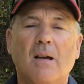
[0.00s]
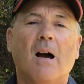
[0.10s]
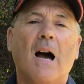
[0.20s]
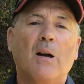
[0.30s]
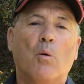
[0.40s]

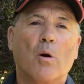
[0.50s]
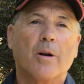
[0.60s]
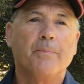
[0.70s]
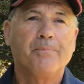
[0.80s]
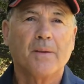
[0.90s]
Hi,
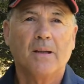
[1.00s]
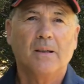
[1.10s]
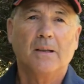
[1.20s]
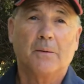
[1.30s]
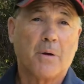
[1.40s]
Warren.
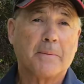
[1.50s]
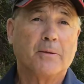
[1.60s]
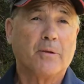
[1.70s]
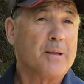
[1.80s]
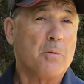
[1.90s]
Probably
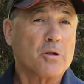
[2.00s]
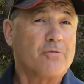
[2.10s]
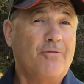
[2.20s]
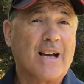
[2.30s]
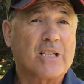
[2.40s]
one of the most
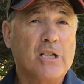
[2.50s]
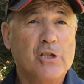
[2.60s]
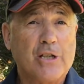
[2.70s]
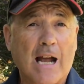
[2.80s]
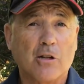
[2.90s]
vexing
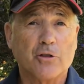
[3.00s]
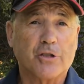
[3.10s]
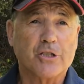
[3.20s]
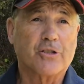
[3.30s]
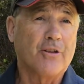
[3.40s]

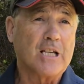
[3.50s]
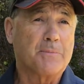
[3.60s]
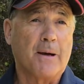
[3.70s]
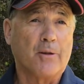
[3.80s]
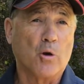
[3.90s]
challenges faced
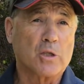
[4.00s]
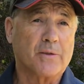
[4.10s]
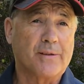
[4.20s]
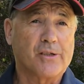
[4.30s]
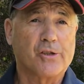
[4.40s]
by those
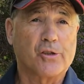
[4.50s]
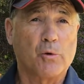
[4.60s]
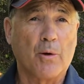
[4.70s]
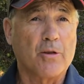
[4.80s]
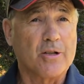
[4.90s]
of us as to
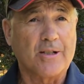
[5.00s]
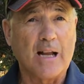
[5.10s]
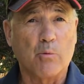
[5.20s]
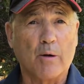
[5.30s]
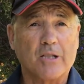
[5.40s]
whether to
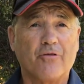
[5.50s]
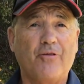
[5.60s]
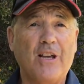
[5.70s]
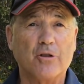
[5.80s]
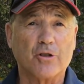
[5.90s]
take one's
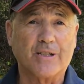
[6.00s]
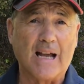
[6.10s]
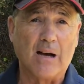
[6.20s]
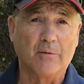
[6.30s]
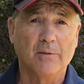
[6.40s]
feeders
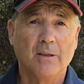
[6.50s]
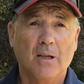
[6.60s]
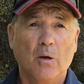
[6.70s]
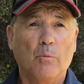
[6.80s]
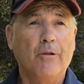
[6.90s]
down
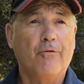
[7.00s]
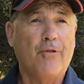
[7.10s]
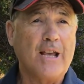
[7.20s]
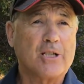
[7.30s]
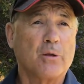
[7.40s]
when
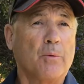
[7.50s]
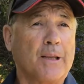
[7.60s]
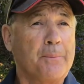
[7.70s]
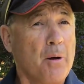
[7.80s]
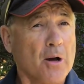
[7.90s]
faced with
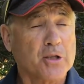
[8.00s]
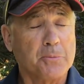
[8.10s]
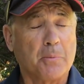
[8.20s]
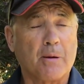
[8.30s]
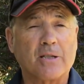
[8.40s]
the
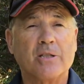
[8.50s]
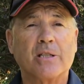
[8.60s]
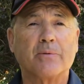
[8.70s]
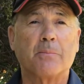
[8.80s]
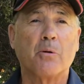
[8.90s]
possible presence
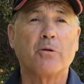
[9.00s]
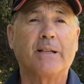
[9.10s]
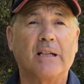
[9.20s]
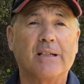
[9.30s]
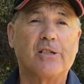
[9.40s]
of a
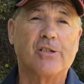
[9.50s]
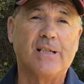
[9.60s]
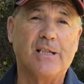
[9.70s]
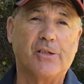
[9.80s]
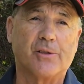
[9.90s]
bird-killing
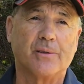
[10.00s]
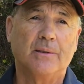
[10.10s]
disease.